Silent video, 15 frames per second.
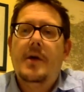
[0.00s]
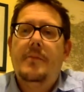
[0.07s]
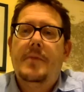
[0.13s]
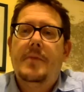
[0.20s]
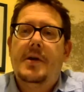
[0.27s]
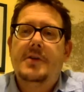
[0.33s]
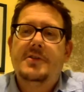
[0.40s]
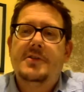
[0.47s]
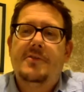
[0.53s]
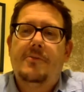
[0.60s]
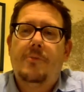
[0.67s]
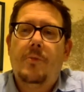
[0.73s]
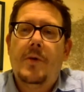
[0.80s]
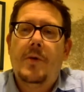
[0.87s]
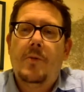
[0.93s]
because
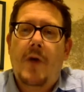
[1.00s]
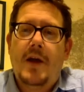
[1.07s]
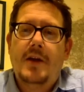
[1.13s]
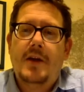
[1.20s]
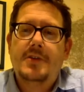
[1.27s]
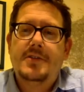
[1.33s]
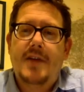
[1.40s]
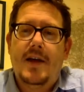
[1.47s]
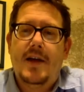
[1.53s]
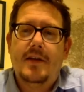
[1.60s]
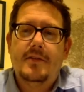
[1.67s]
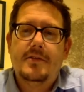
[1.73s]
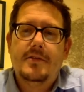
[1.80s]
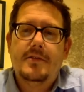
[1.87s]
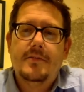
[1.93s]
when white
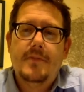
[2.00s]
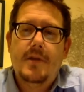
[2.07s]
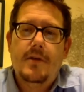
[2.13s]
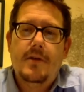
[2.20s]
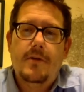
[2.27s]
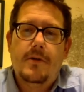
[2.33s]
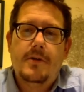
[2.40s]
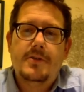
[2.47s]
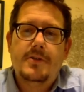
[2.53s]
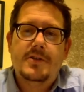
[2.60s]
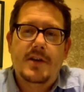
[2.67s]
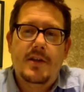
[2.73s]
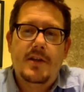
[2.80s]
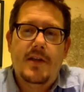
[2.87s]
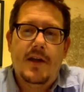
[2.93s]
extends, you can
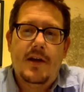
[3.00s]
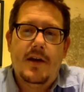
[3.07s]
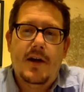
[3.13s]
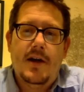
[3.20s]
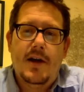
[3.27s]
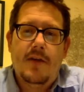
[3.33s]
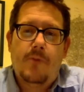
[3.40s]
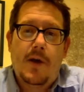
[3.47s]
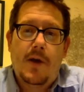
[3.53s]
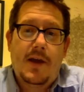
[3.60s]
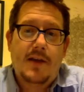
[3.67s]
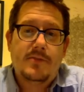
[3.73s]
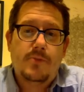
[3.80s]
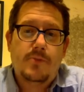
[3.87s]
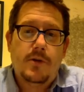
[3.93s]
see that if white
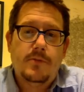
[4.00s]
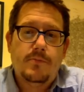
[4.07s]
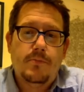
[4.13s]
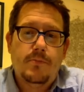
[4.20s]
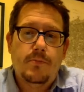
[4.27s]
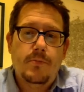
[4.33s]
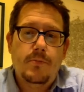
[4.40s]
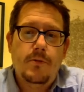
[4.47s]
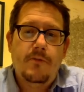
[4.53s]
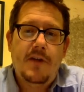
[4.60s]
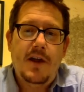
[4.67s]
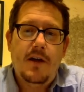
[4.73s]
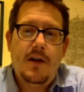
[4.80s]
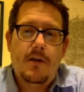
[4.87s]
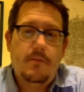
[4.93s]
gets one move
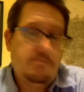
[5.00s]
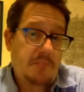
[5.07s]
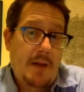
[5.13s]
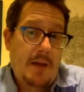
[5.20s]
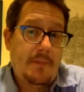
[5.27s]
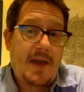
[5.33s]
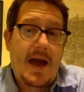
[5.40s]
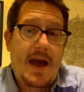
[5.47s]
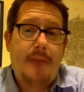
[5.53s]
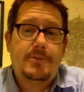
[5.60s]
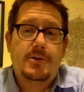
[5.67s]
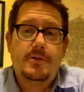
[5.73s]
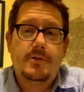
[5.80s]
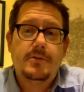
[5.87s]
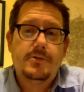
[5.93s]
here, I'm
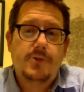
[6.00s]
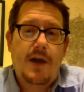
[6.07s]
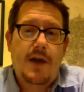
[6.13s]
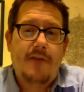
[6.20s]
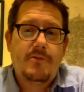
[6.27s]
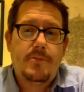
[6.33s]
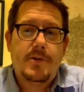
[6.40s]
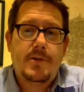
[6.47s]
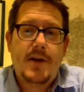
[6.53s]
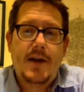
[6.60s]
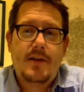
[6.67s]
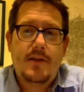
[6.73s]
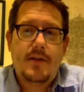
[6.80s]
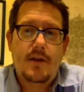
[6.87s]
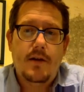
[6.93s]
captured, so I have to
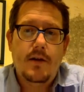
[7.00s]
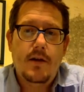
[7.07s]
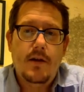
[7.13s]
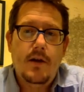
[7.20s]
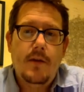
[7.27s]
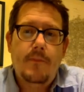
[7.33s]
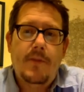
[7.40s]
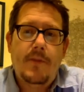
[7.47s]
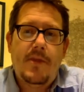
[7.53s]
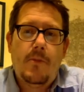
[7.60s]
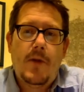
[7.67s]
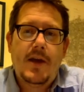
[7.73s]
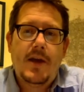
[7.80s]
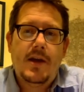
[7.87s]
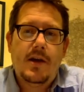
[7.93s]
protect it. But then
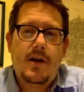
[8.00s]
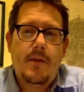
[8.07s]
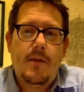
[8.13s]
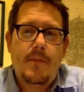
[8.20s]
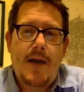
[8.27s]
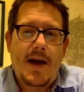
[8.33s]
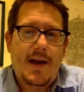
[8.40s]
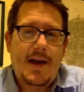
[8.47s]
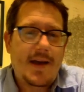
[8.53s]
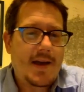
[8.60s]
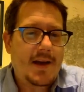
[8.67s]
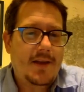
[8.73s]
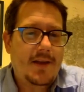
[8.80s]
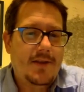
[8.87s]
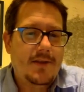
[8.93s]
white can come back
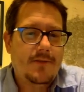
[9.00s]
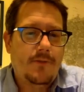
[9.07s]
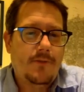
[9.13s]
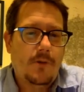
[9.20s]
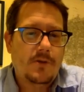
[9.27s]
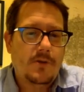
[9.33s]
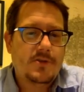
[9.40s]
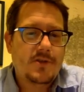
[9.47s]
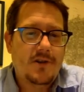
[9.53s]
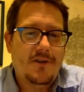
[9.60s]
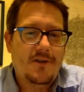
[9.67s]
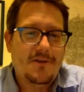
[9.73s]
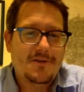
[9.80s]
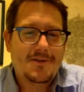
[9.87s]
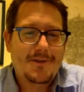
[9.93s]
and eat these 4
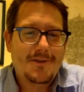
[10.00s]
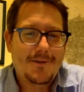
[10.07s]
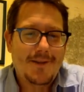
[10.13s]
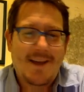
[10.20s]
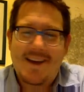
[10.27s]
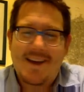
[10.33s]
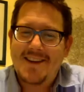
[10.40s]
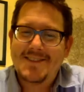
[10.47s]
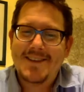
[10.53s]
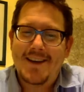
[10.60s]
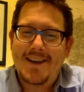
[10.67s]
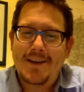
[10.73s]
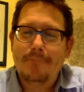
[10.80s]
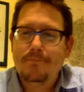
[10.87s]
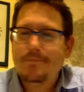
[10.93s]
stones. Like I said,
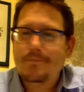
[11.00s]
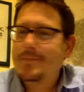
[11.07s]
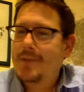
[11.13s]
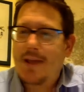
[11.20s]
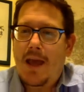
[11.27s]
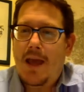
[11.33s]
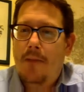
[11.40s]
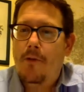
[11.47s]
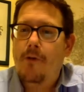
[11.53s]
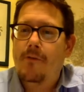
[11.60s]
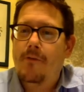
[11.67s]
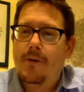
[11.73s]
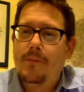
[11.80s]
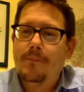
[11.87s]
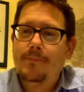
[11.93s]
game over.
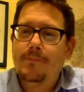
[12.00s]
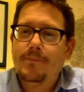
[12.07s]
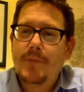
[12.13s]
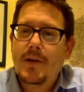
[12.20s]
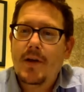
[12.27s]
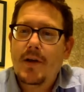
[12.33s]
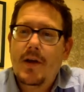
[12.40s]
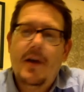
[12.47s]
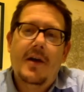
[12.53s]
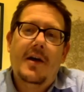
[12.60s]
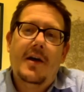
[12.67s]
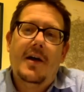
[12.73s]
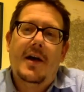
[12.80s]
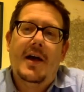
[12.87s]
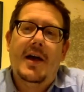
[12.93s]

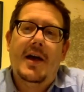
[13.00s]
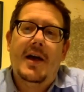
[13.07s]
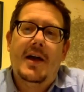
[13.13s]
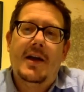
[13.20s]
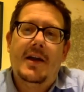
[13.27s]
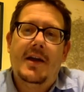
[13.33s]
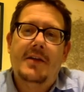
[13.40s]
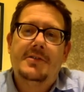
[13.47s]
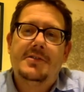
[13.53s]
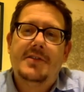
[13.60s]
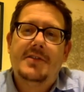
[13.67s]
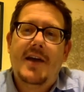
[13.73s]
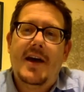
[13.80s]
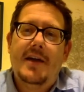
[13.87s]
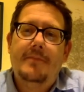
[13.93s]
And
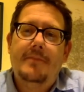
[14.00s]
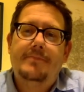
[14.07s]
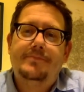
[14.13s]
instead,